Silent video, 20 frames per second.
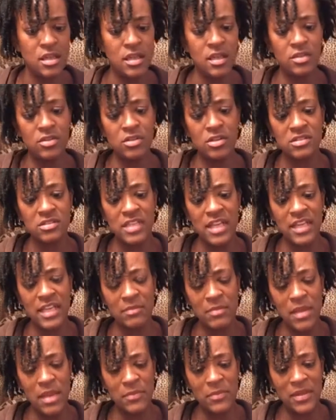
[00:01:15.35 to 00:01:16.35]
it looks like
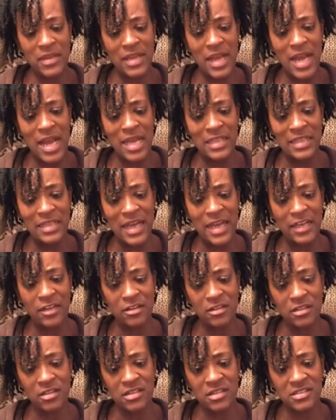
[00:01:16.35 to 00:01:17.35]
it may be an
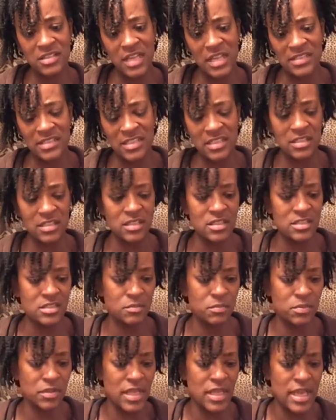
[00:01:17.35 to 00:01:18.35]
eyeliner because I see it's
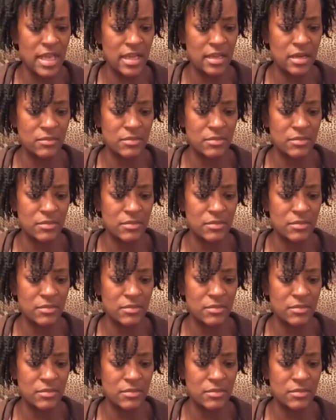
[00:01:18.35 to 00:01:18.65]
black.